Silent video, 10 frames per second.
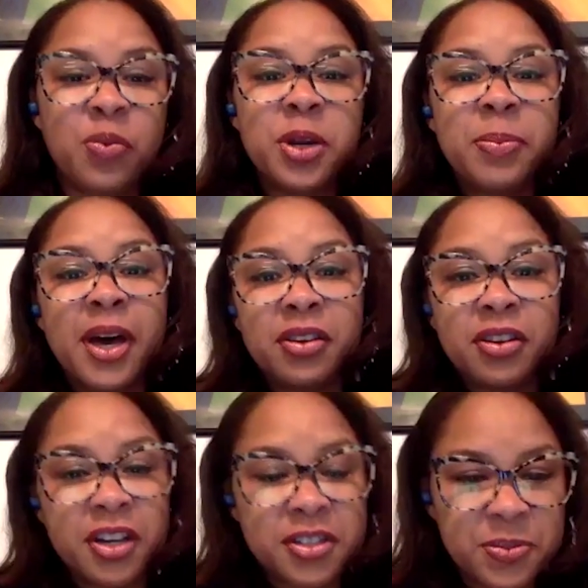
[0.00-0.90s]
What about
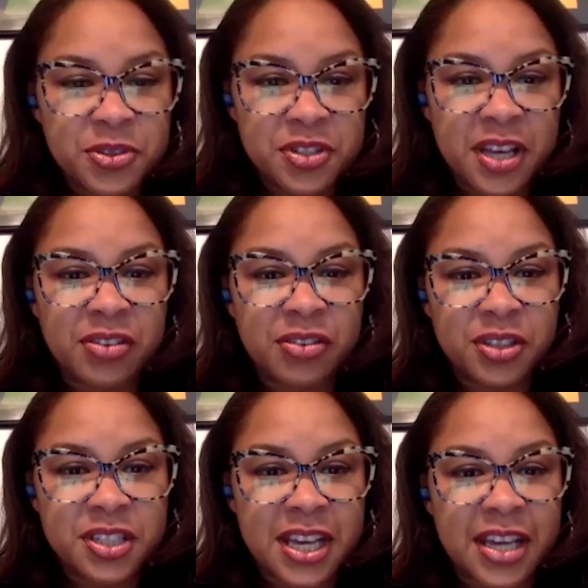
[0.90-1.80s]
your customers that are
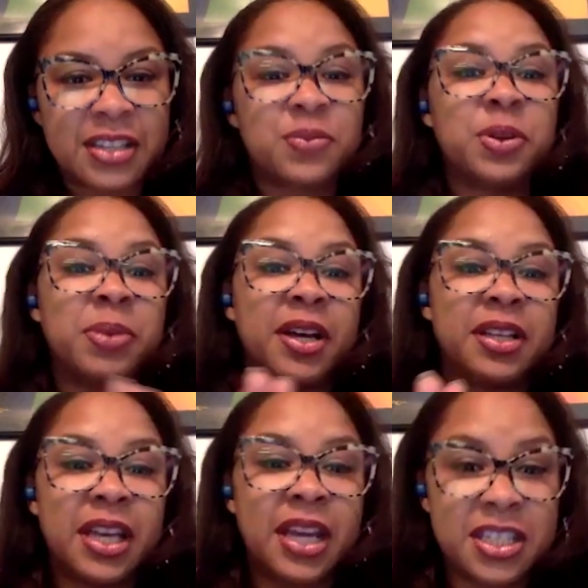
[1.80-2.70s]
on diets? What
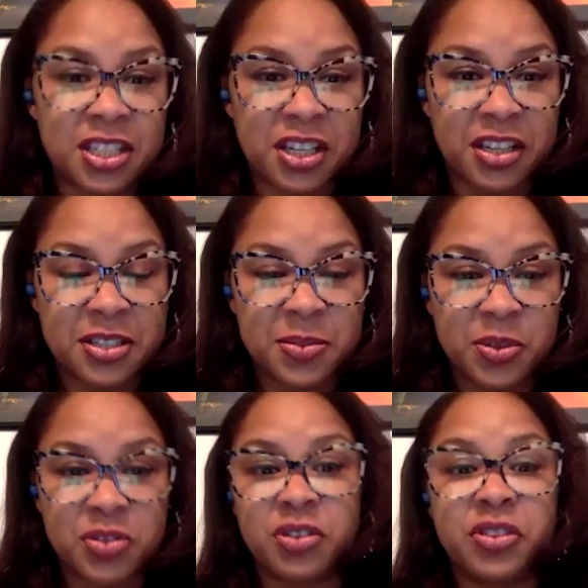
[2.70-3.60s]
about the Asian
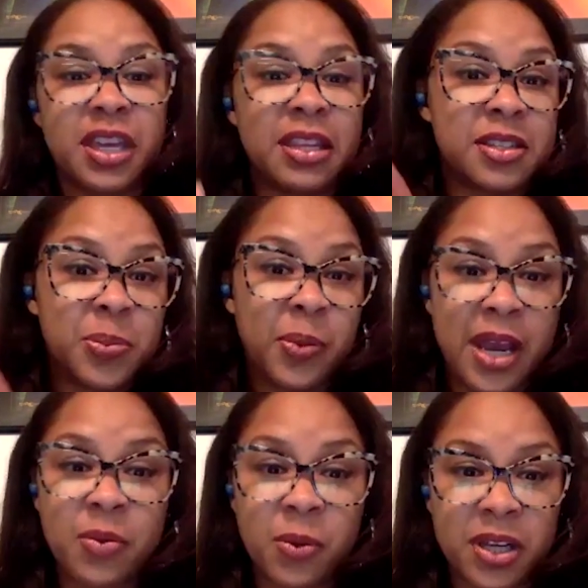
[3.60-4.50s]
customers? Are they the
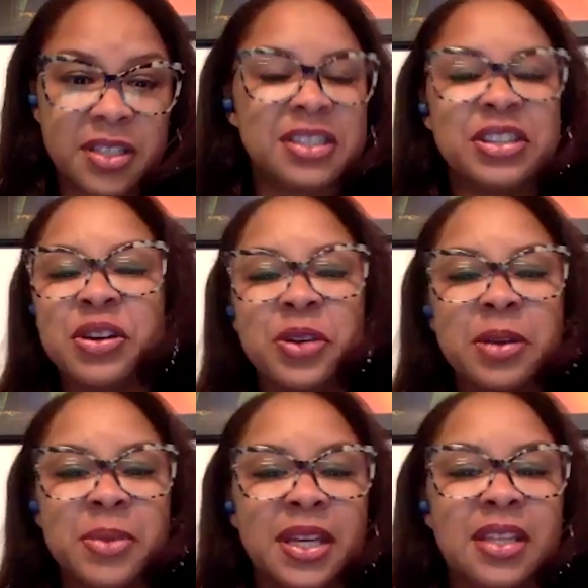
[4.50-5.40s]
Sprite ones? You know
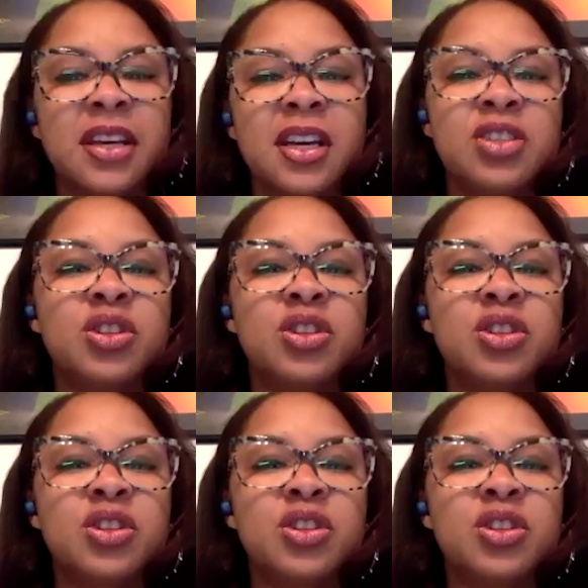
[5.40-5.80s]
what I mean?